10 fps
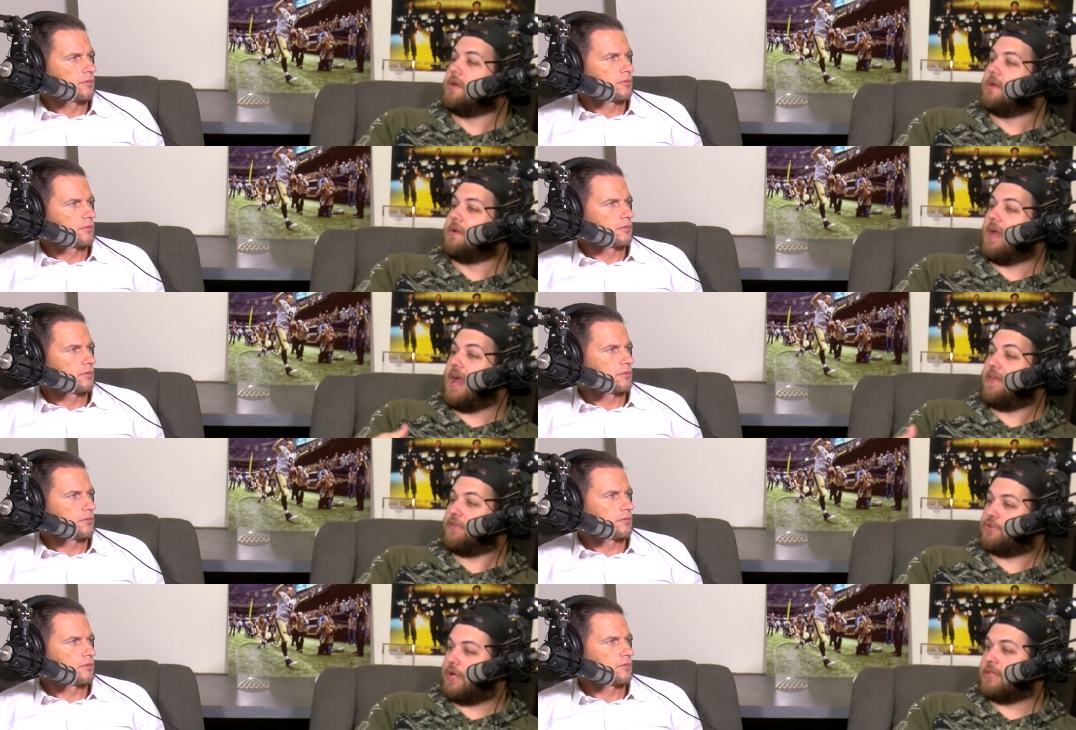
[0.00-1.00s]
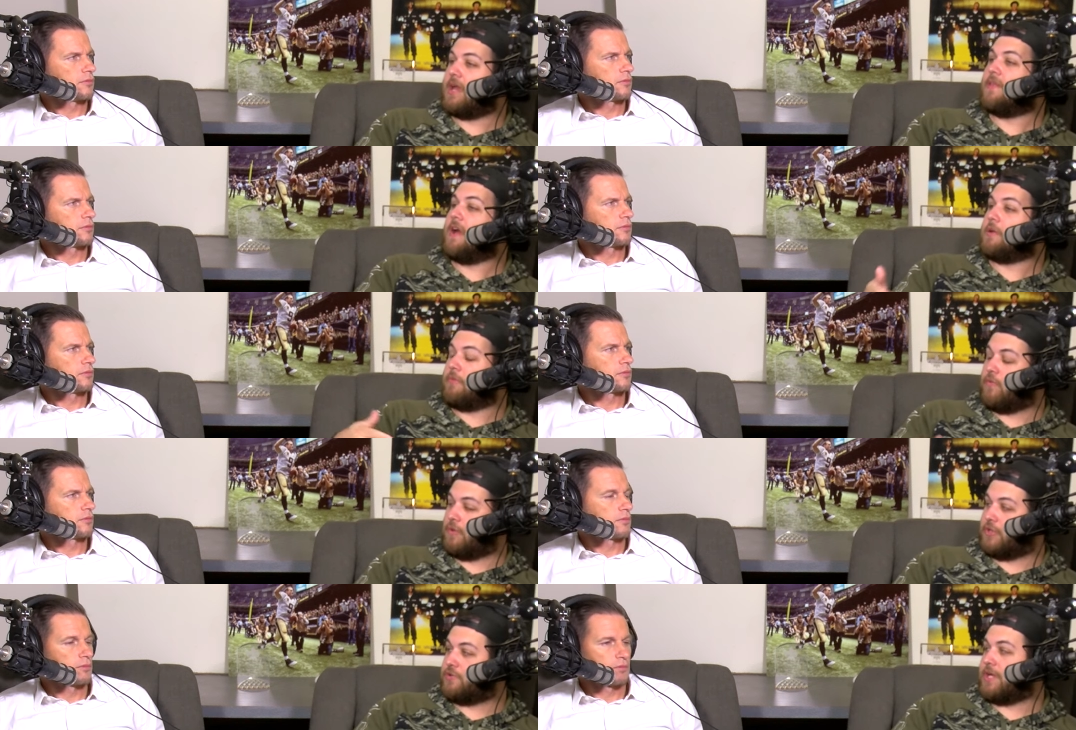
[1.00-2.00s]
Speaker 1: at the trade deadline or
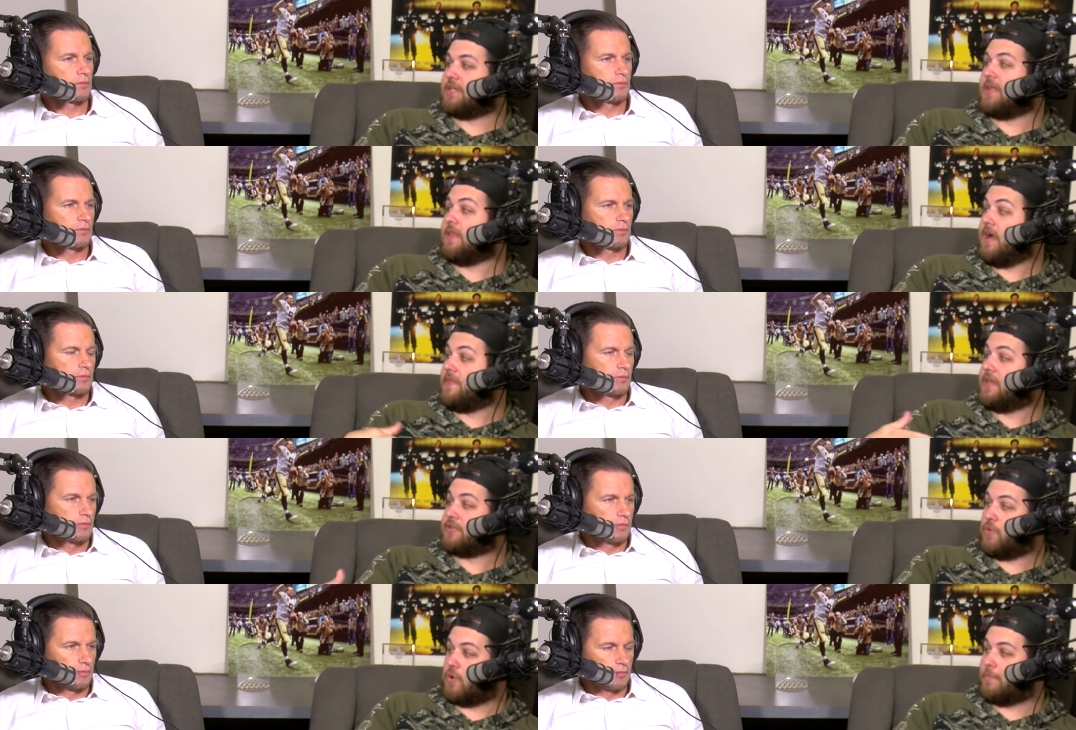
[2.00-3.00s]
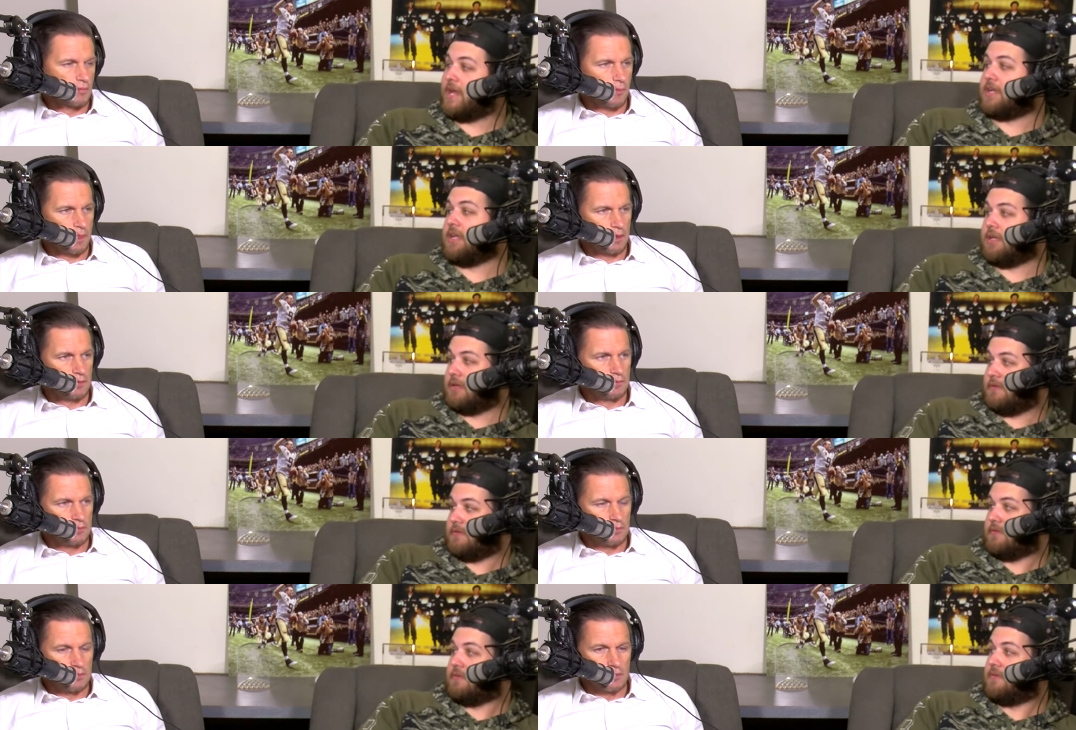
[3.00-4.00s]
before the trade deadline that is quarterback needy?
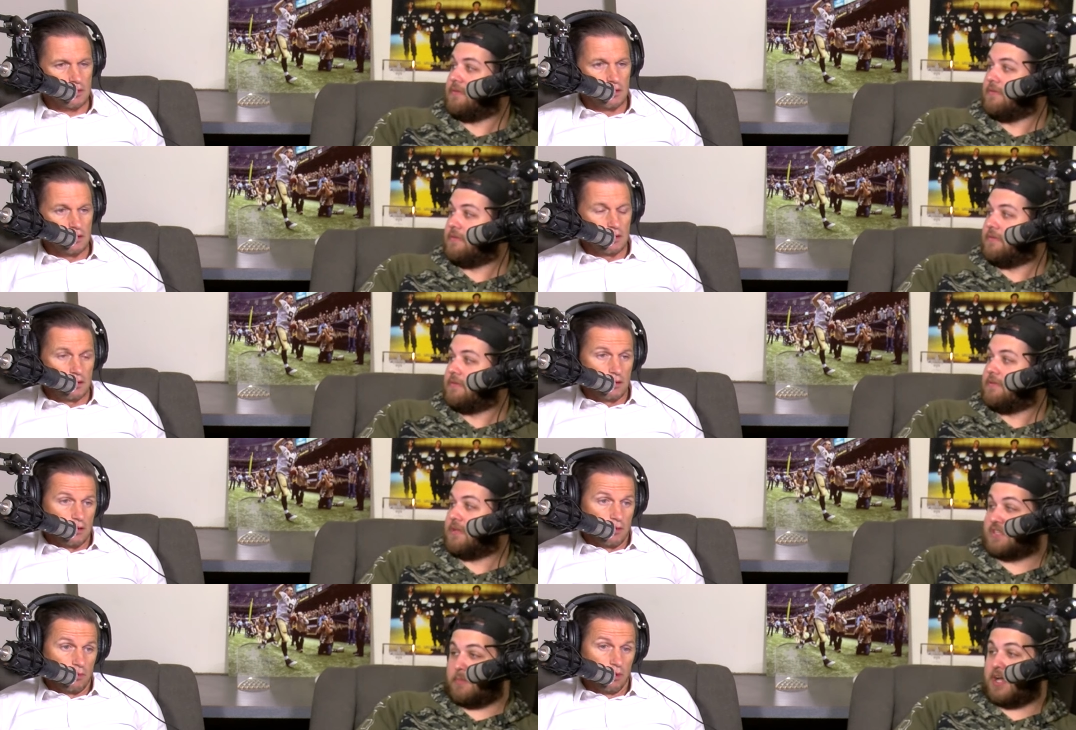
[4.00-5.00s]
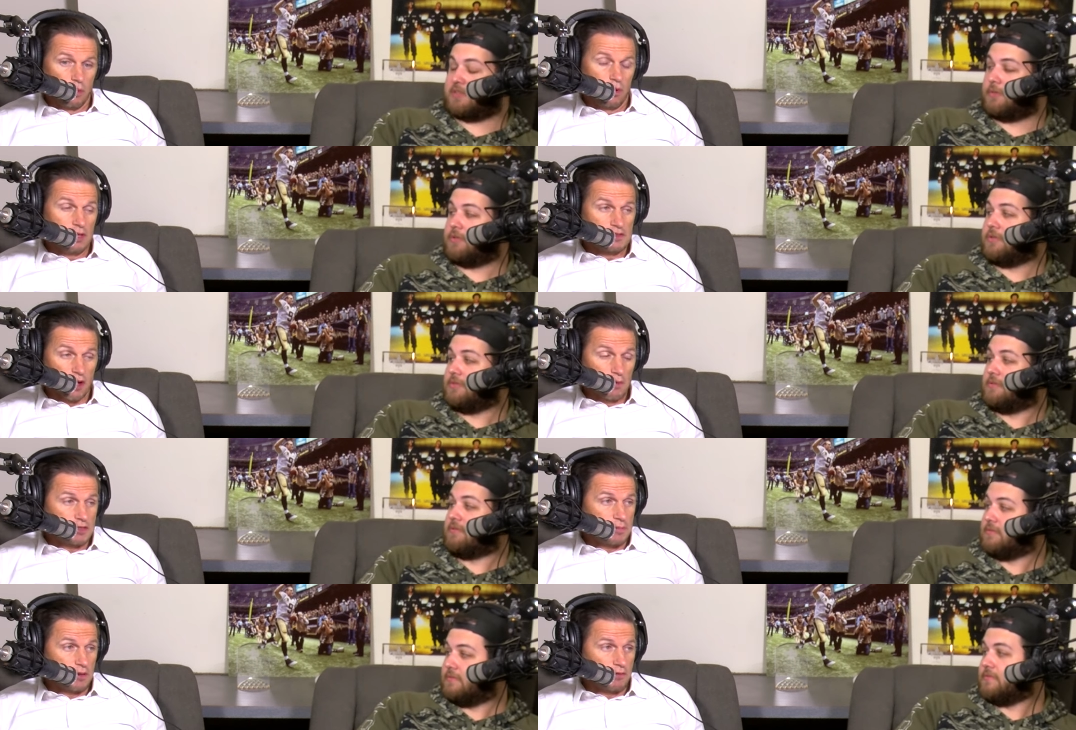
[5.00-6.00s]
Is that possible? Well, well
Speaker 2: he's
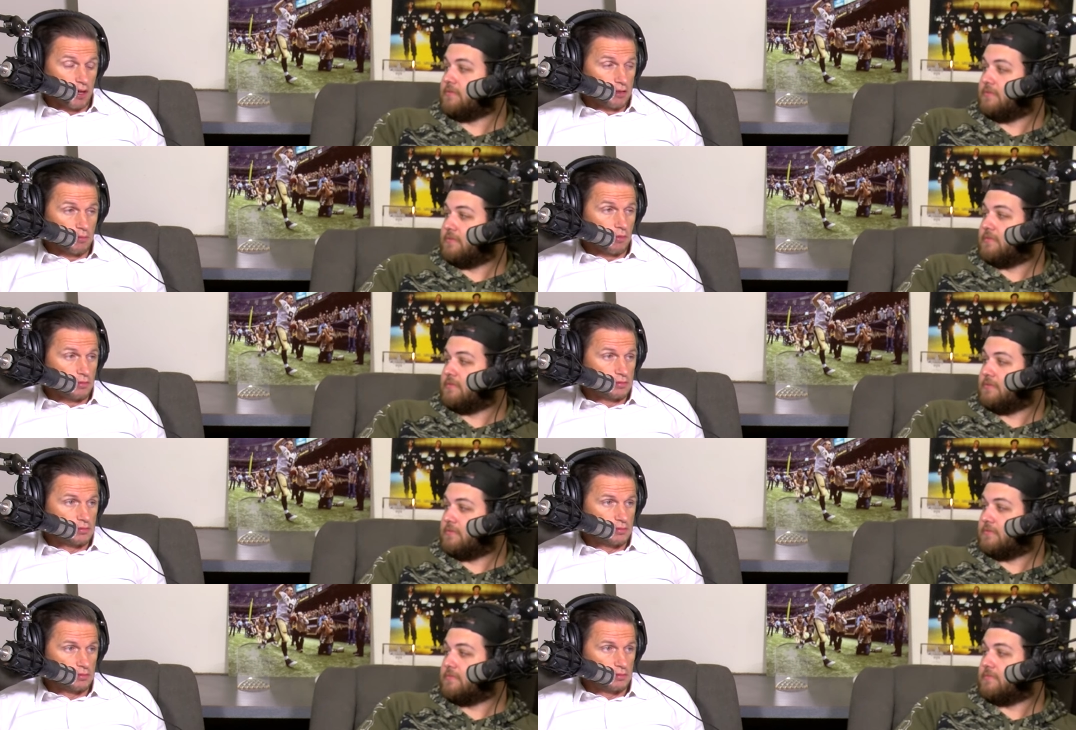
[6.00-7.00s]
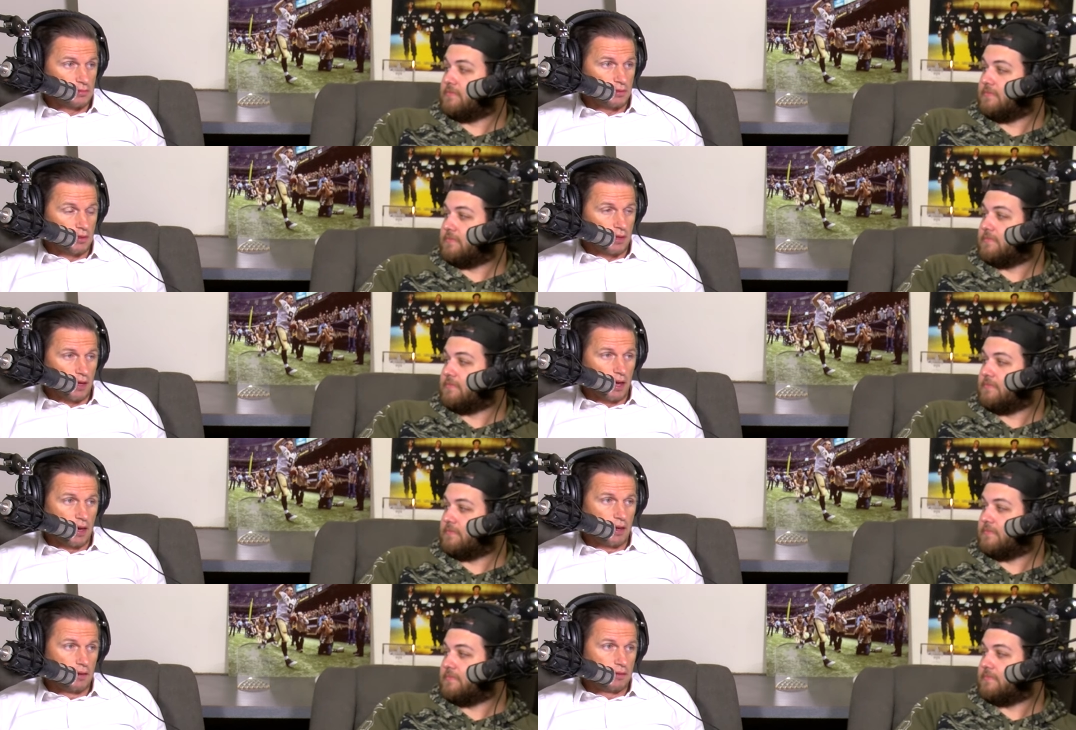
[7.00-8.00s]
always been available,
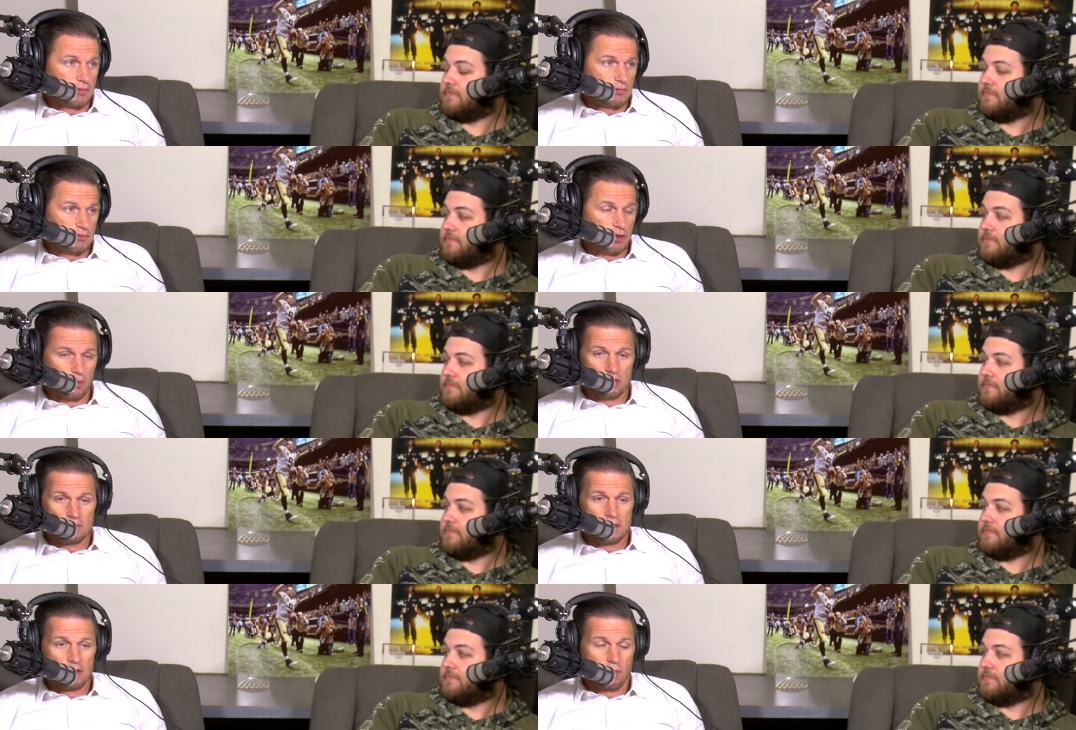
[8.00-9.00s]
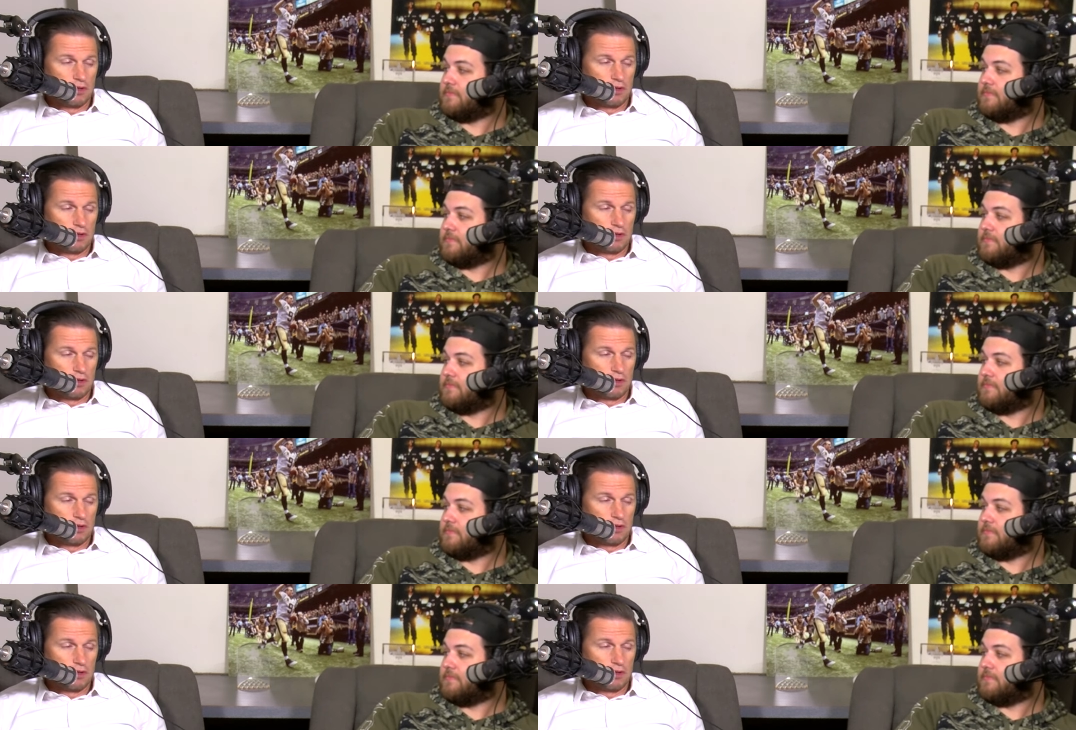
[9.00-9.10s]
and you know, wouldn't be the